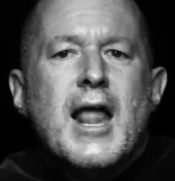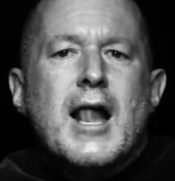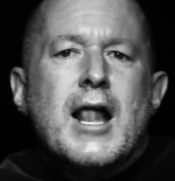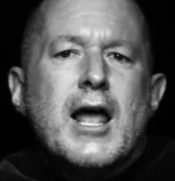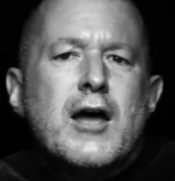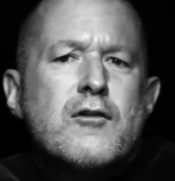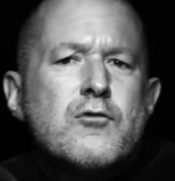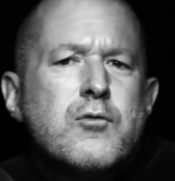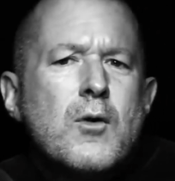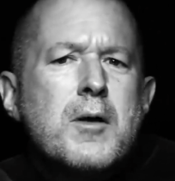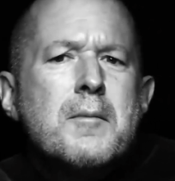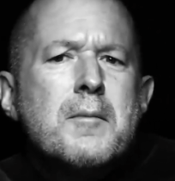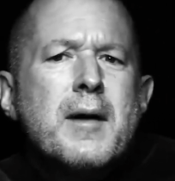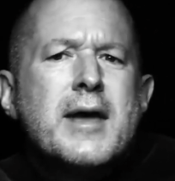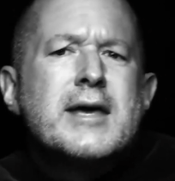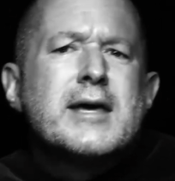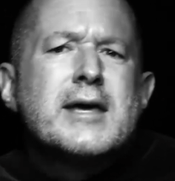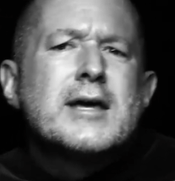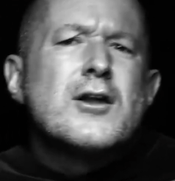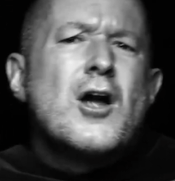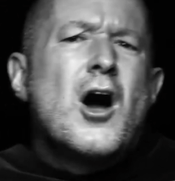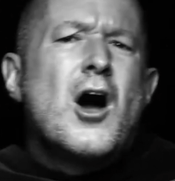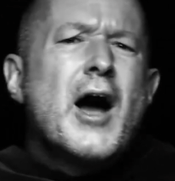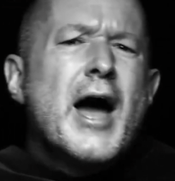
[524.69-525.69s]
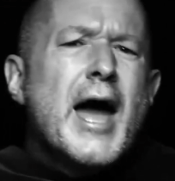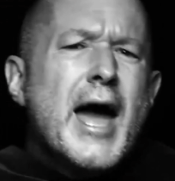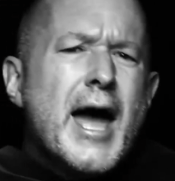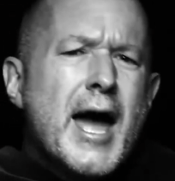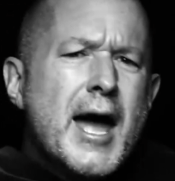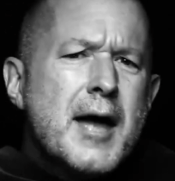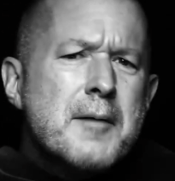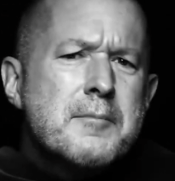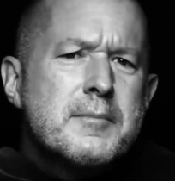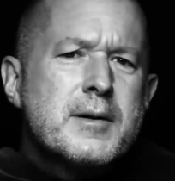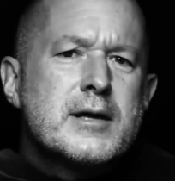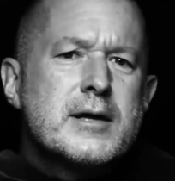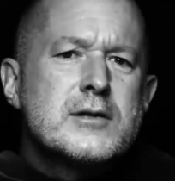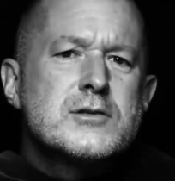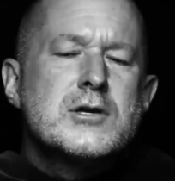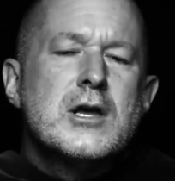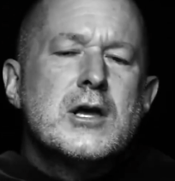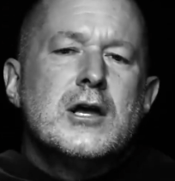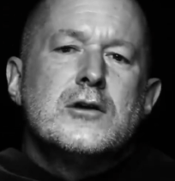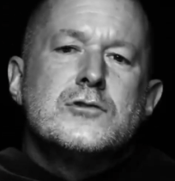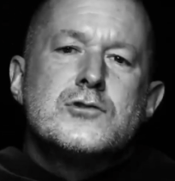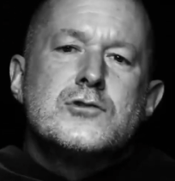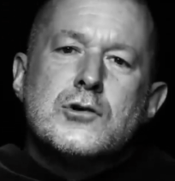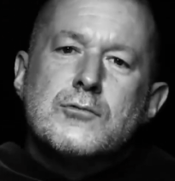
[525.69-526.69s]
If we make it our habit
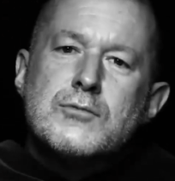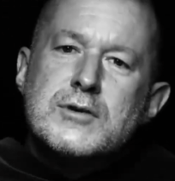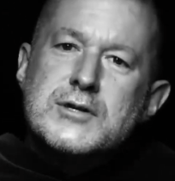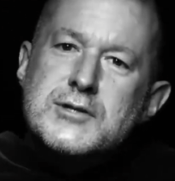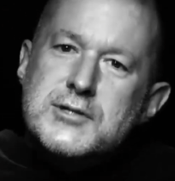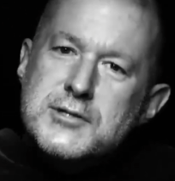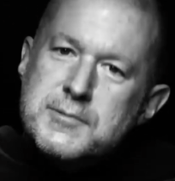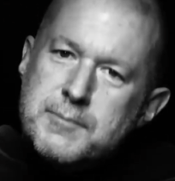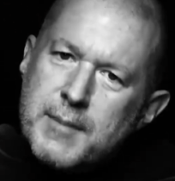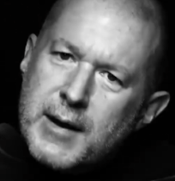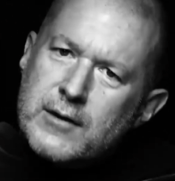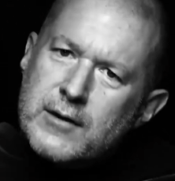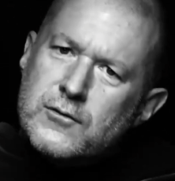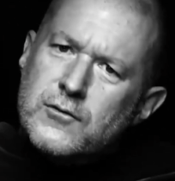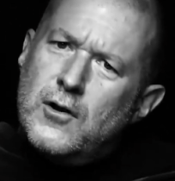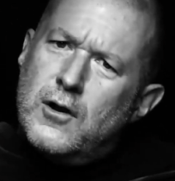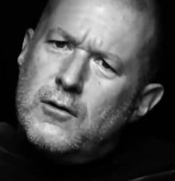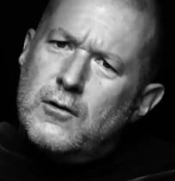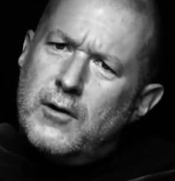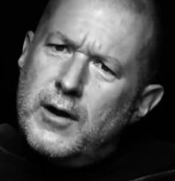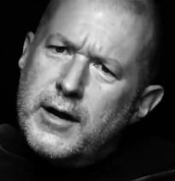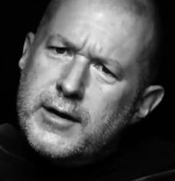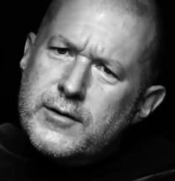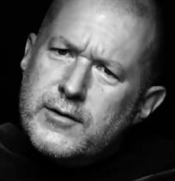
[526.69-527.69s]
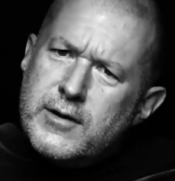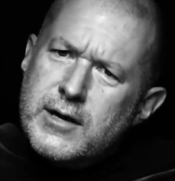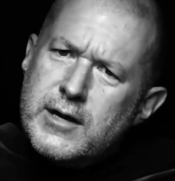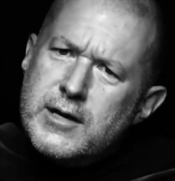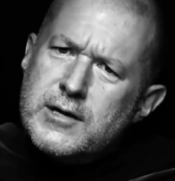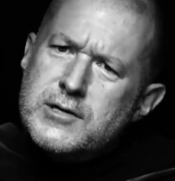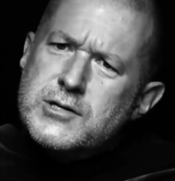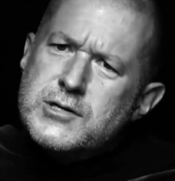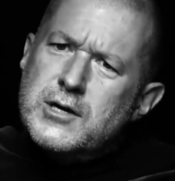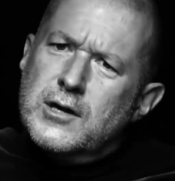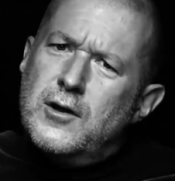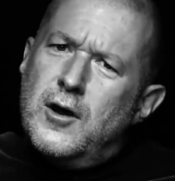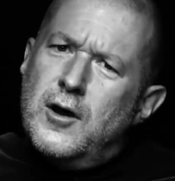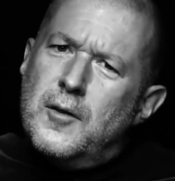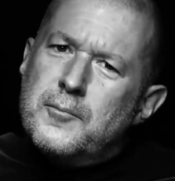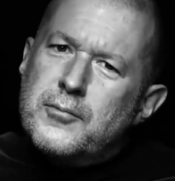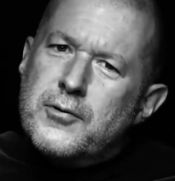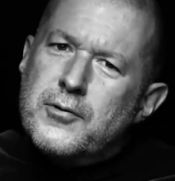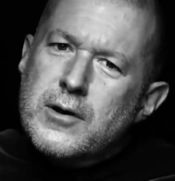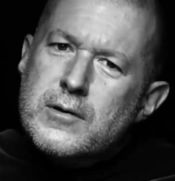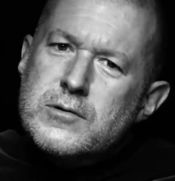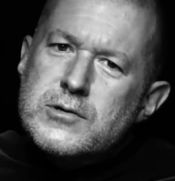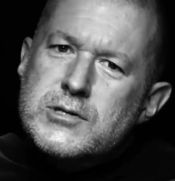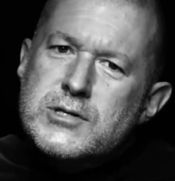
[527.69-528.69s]
to respect our ideas and our
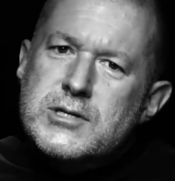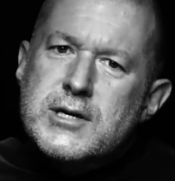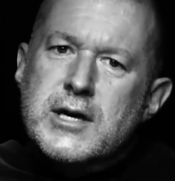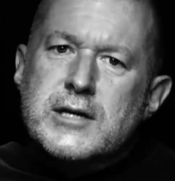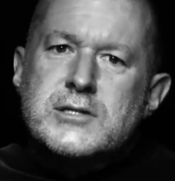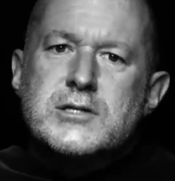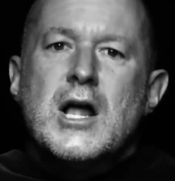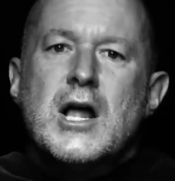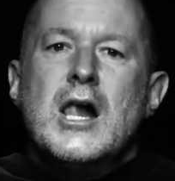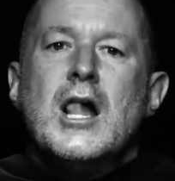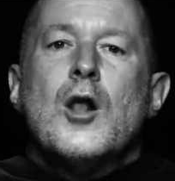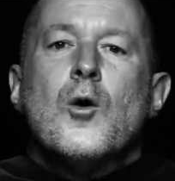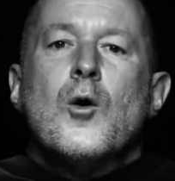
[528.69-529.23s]
process,